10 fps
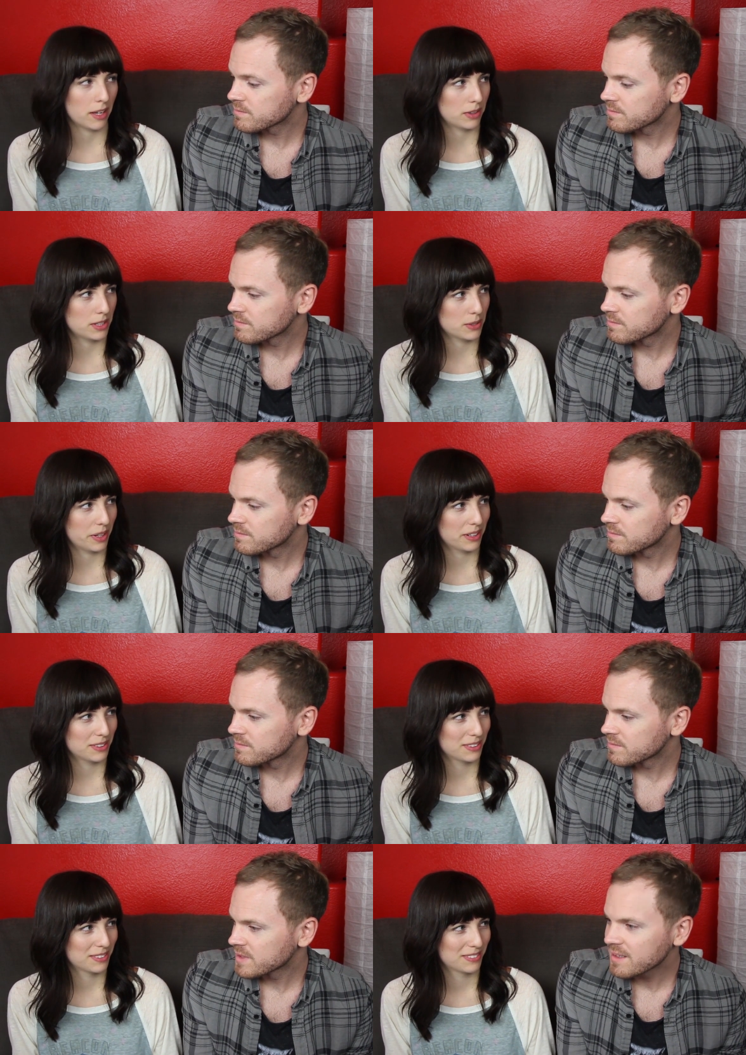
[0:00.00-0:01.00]
Speaker 1: I count the
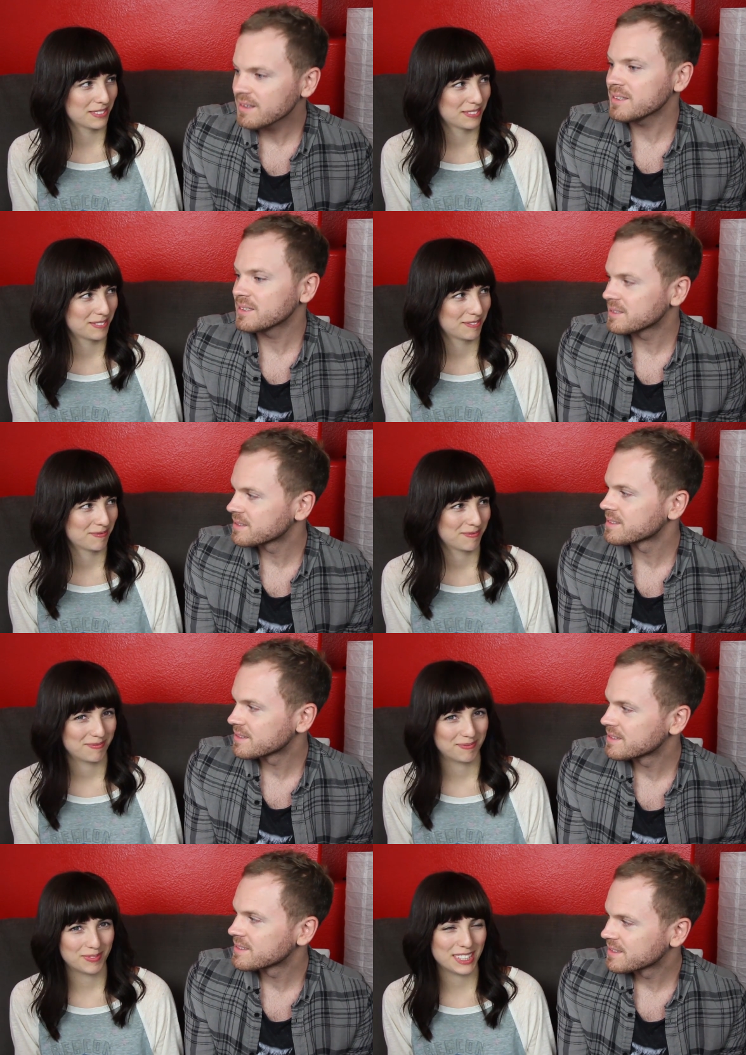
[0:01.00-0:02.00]
squares. Oh.
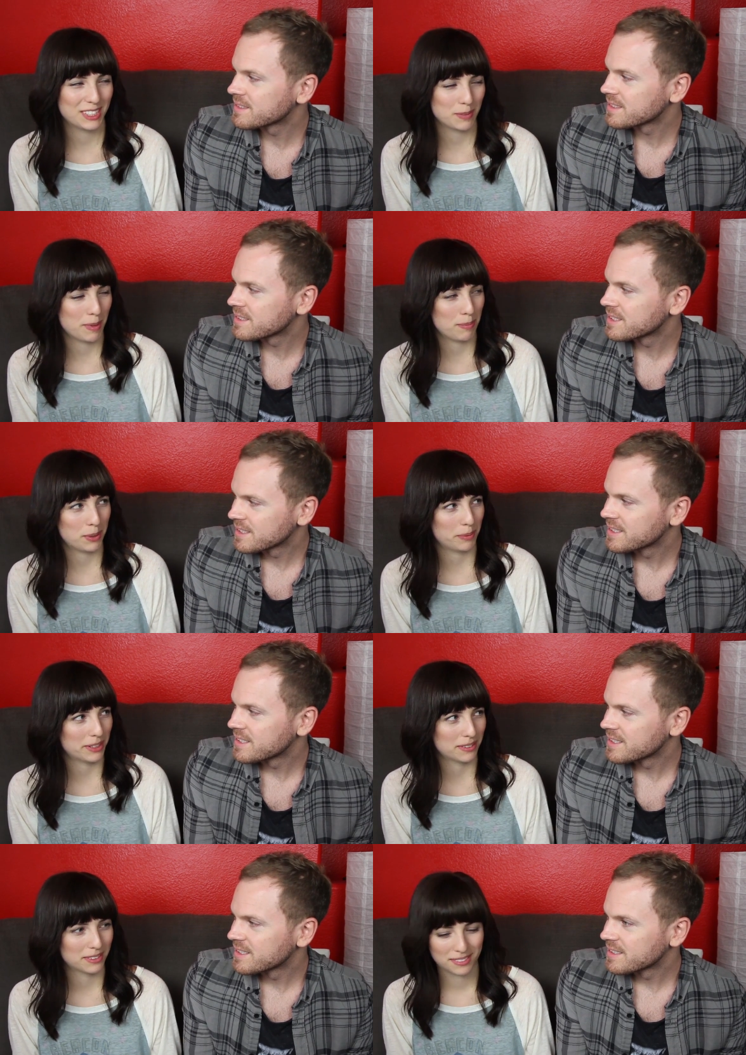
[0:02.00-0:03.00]
That's just me being
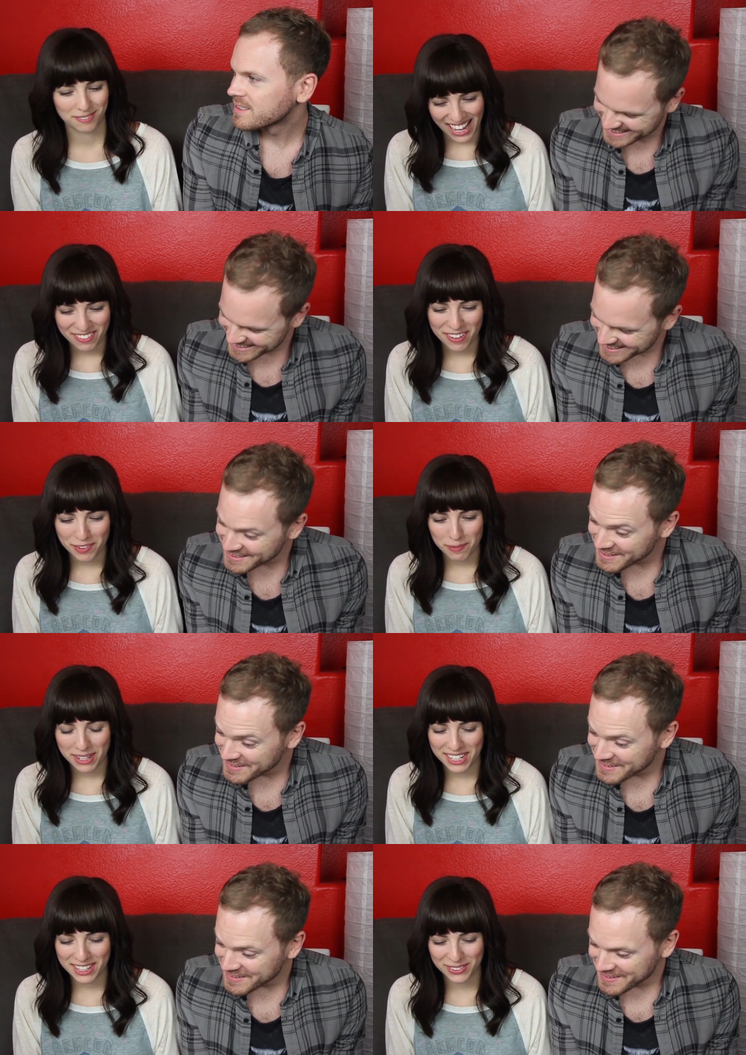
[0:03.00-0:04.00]
weird. Have you ever
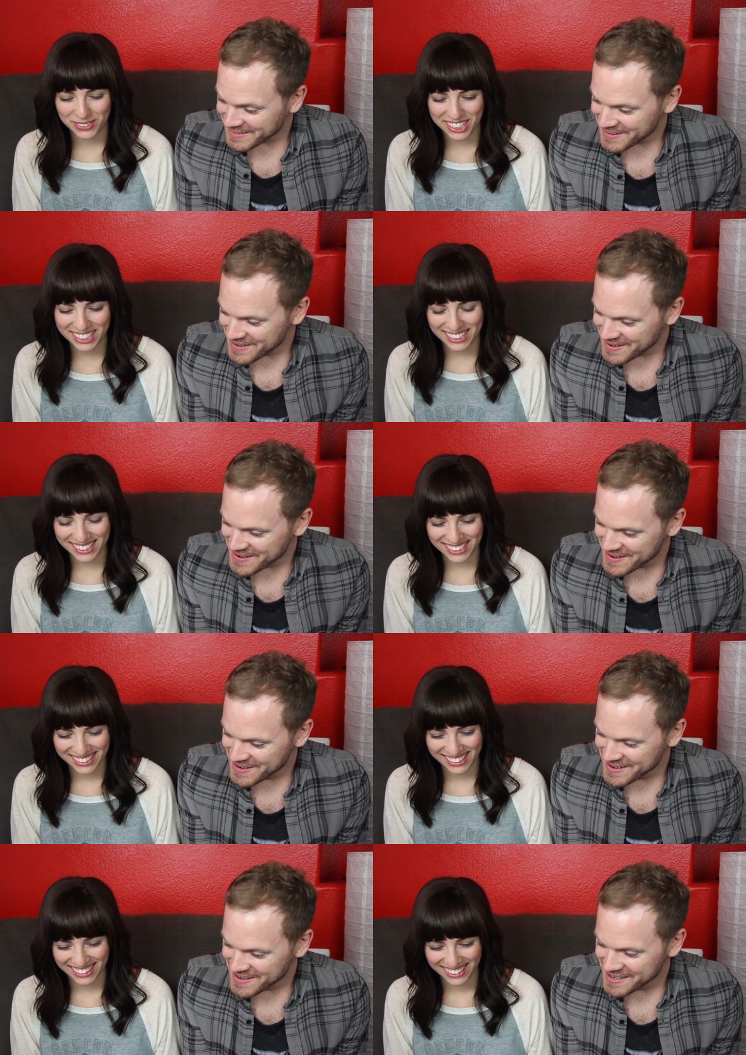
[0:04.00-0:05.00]
peed in the woods?
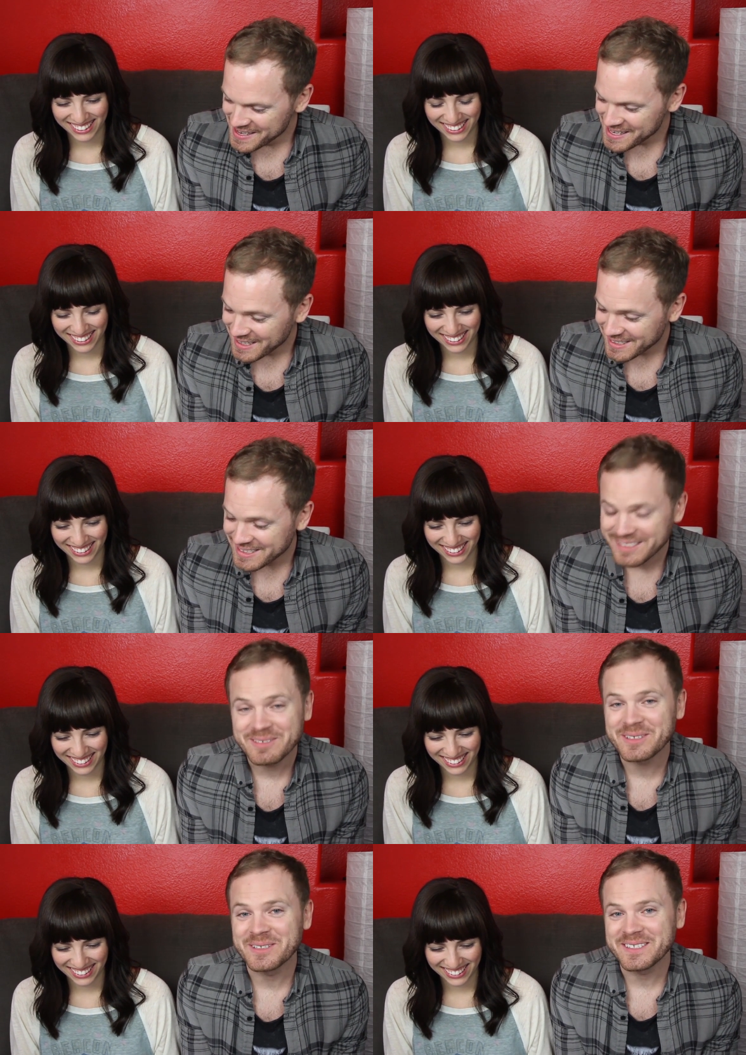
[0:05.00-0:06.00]

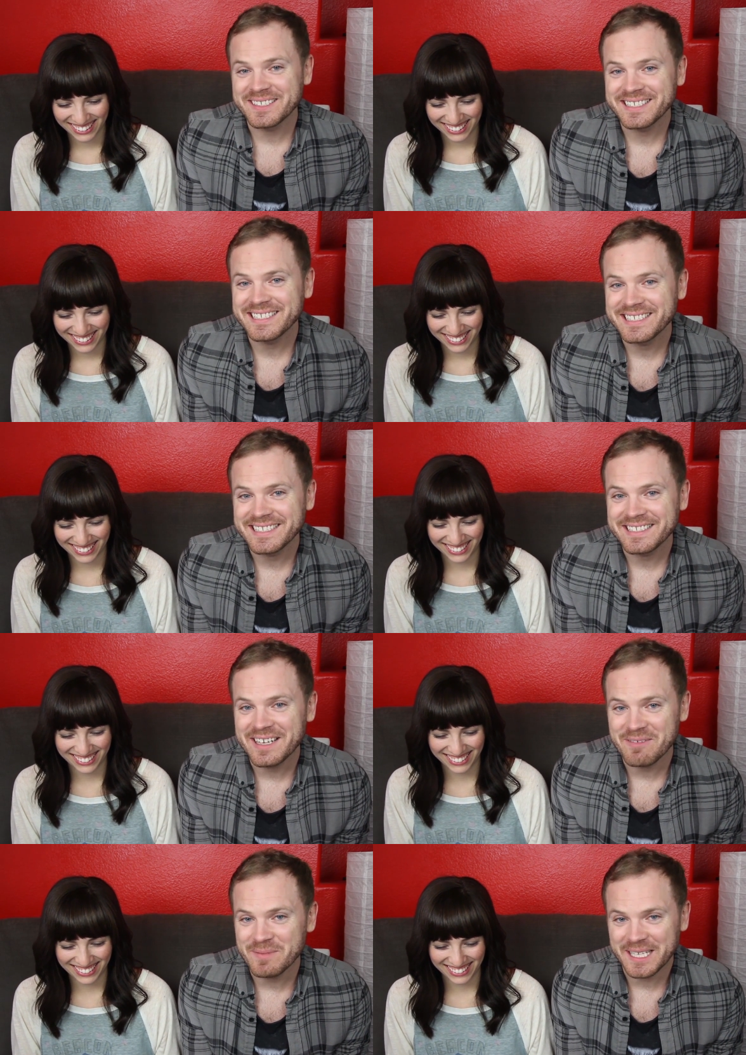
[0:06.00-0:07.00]
Speaker 2: Of course.
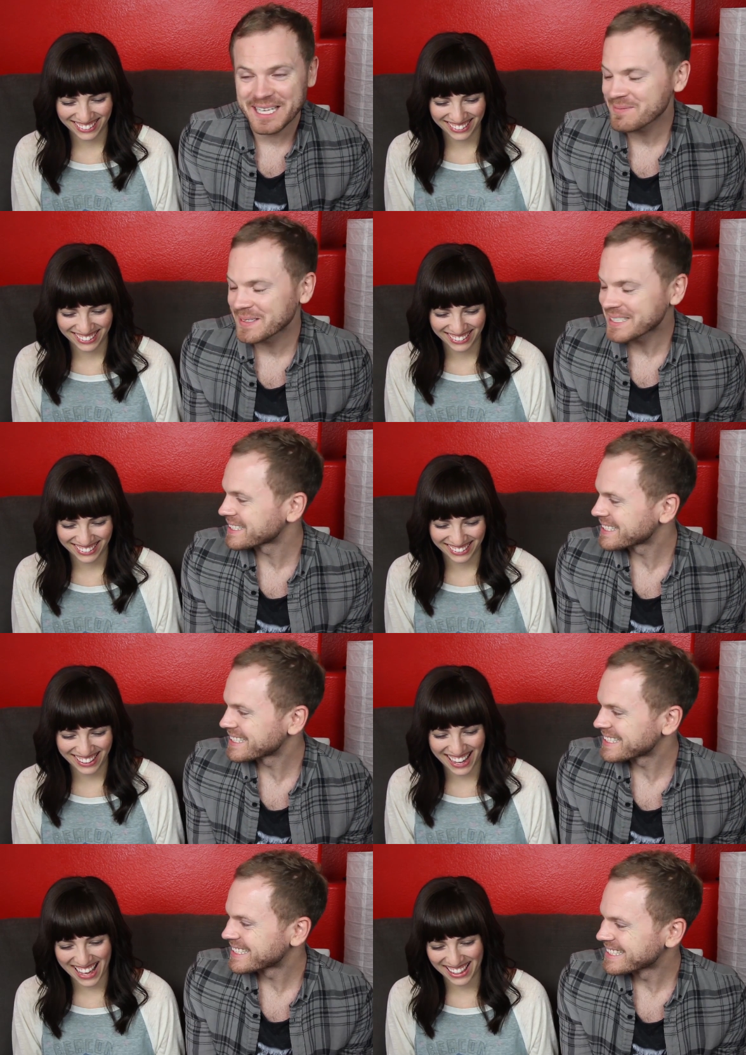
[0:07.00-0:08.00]
I've been camping.
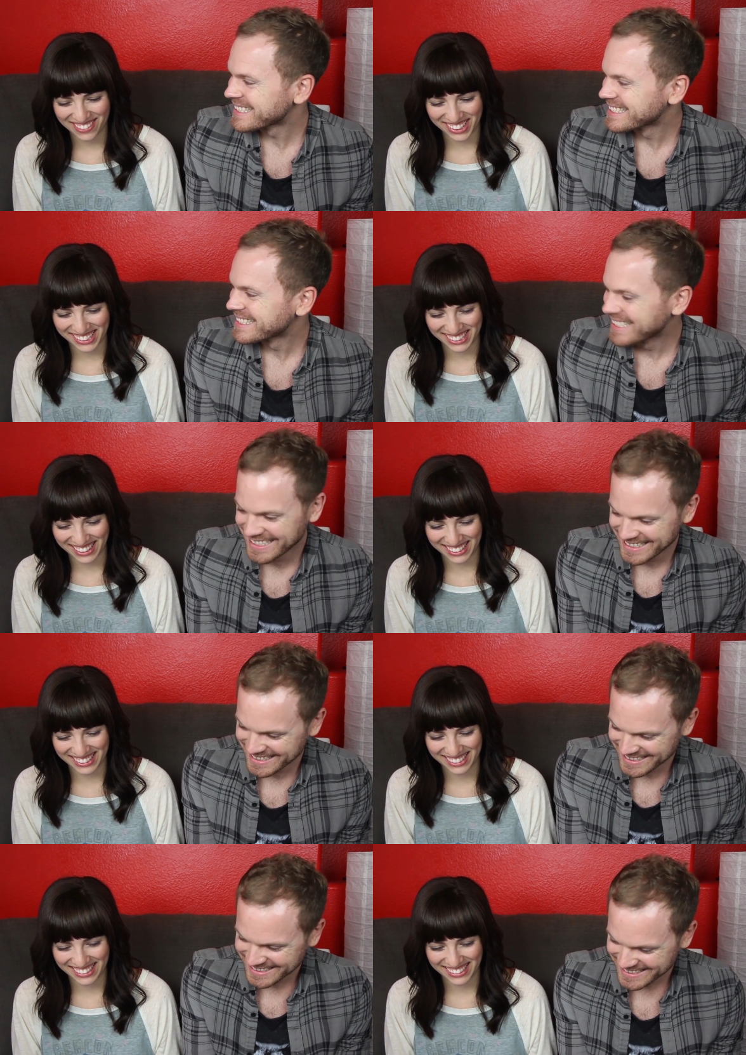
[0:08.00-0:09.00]
Speaker 1: Yeah, that makes
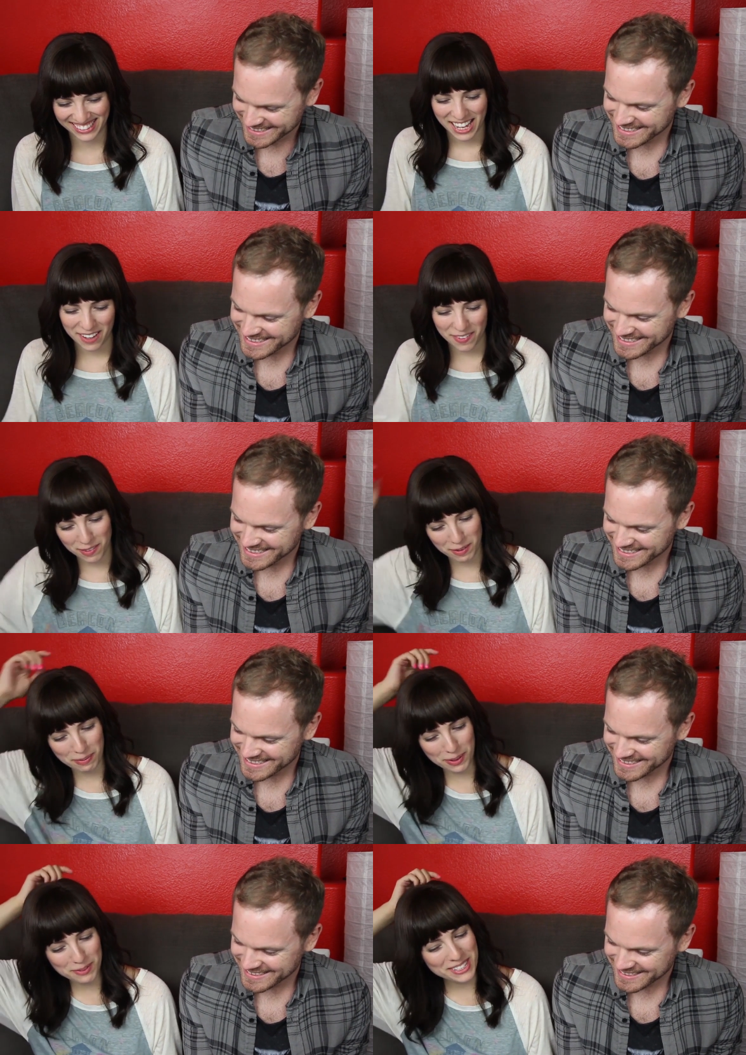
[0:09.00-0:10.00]
sense. Have you ever
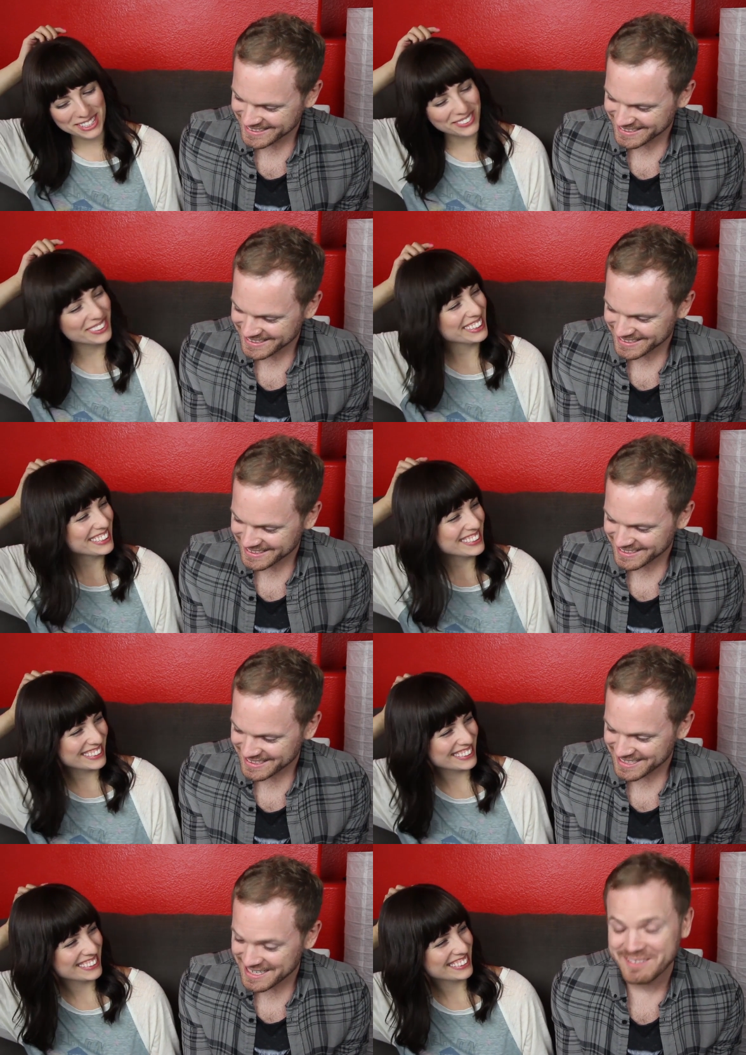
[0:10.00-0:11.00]
pooped in the
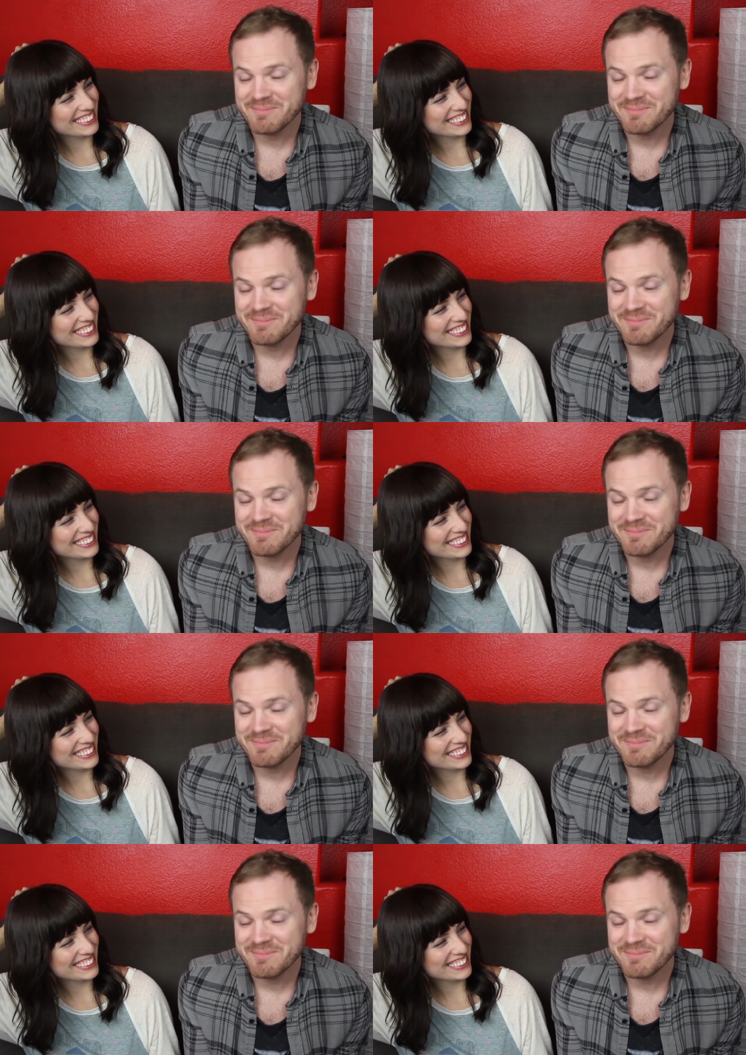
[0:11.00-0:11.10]
woods?